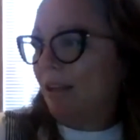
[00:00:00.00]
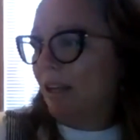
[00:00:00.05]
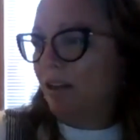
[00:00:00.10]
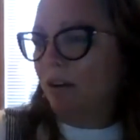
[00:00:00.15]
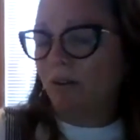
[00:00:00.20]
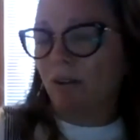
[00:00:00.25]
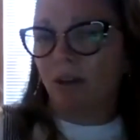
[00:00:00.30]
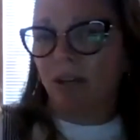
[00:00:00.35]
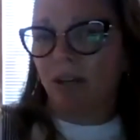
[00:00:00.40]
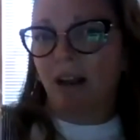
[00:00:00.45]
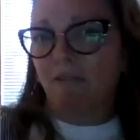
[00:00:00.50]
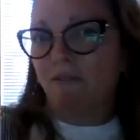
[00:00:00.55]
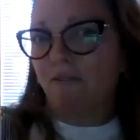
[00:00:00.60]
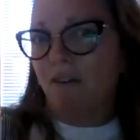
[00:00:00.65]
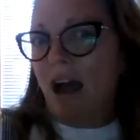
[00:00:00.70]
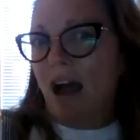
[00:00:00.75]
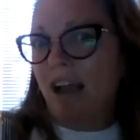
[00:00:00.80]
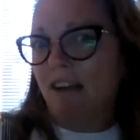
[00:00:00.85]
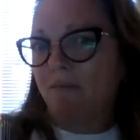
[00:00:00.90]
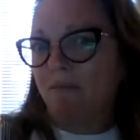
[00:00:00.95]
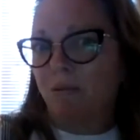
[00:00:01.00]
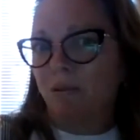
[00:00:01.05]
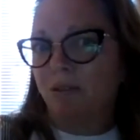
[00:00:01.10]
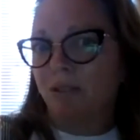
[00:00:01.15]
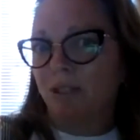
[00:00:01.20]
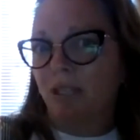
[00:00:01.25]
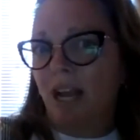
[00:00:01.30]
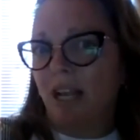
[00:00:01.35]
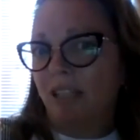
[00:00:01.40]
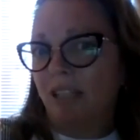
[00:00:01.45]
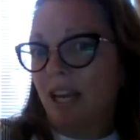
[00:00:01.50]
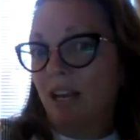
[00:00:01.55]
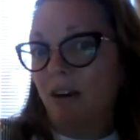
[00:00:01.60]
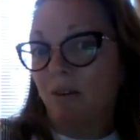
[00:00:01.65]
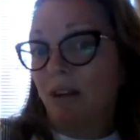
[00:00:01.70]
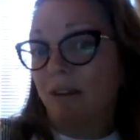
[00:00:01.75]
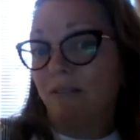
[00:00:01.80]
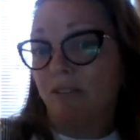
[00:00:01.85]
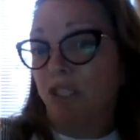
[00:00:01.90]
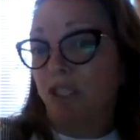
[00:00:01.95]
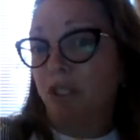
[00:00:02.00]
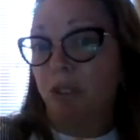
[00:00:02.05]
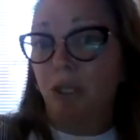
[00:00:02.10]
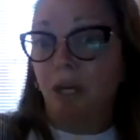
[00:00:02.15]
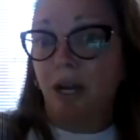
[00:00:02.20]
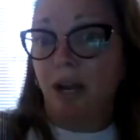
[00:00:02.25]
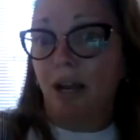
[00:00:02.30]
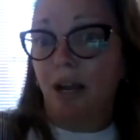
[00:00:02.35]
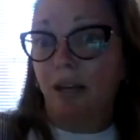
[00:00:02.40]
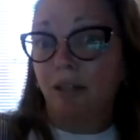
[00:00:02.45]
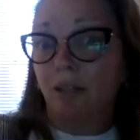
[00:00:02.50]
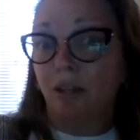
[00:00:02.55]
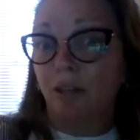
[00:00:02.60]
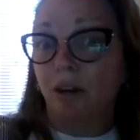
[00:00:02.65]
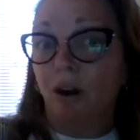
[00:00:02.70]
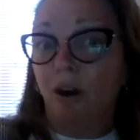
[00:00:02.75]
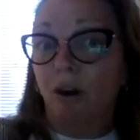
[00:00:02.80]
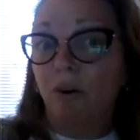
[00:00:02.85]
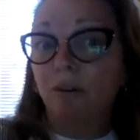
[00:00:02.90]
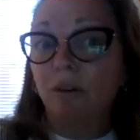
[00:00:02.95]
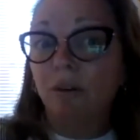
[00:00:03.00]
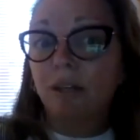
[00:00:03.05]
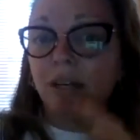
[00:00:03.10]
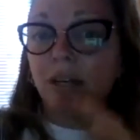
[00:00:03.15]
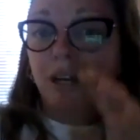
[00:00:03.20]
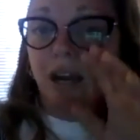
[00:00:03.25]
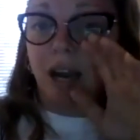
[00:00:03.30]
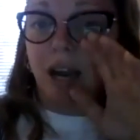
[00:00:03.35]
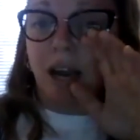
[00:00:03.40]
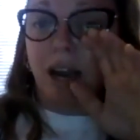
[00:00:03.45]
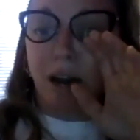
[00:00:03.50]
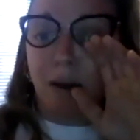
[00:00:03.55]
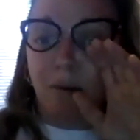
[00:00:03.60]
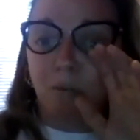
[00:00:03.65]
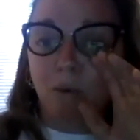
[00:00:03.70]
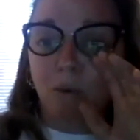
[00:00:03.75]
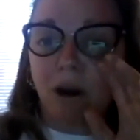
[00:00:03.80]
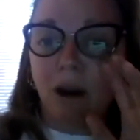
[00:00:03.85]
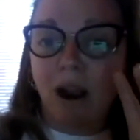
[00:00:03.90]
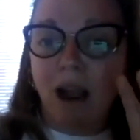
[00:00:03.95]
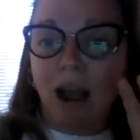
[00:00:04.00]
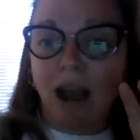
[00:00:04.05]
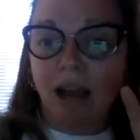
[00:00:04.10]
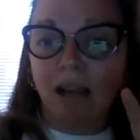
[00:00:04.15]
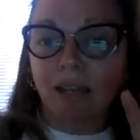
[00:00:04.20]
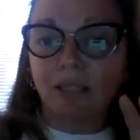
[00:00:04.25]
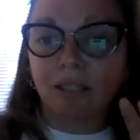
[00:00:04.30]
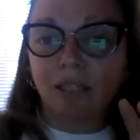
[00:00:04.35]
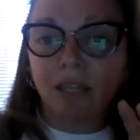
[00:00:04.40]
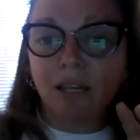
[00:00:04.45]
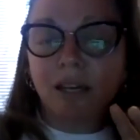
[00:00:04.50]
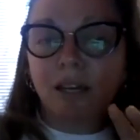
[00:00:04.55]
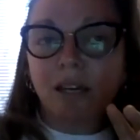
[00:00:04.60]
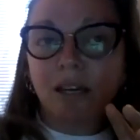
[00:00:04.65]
Like you're looking at 5%. They don't give a shit, whereas